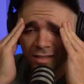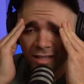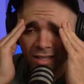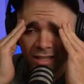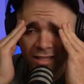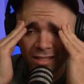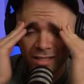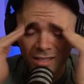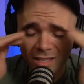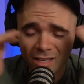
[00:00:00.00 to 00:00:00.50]

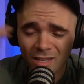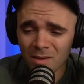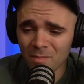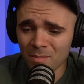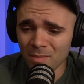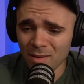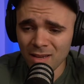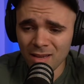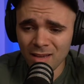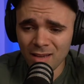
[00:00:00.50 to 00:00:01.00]
it's gonna
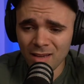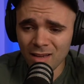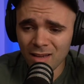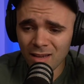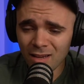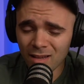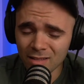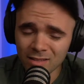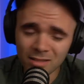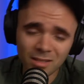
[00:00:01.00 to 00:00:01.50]
be
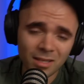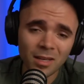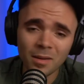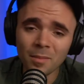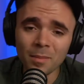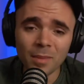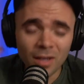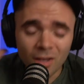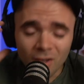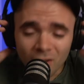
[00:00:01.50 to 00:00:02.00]

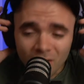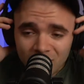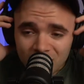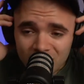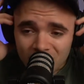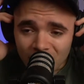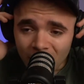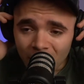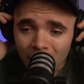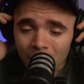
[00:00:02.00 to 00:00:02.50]
a good
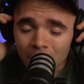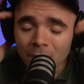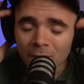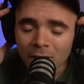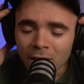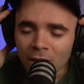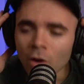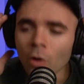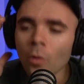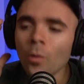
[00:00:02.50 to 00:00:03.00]
time.
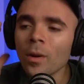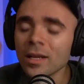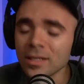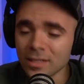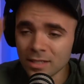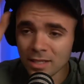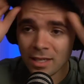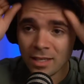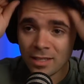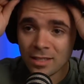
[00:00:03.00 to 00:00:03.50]
It always
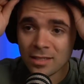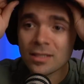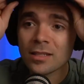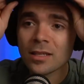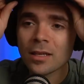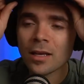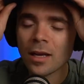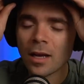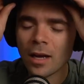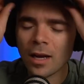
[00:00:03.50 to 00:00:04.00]
is.
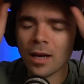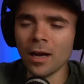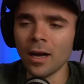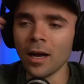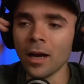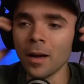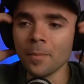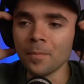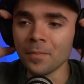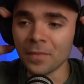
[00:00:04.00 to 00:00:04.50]

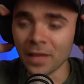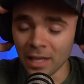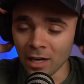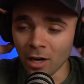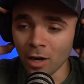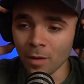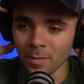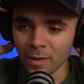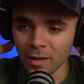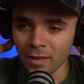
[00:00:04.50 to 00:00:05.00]
And
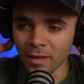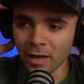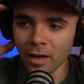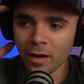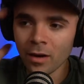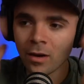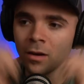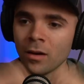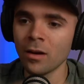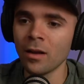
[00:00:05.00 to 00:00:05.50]
I'll be
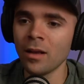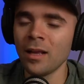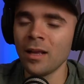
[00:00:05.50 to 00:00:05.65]
there.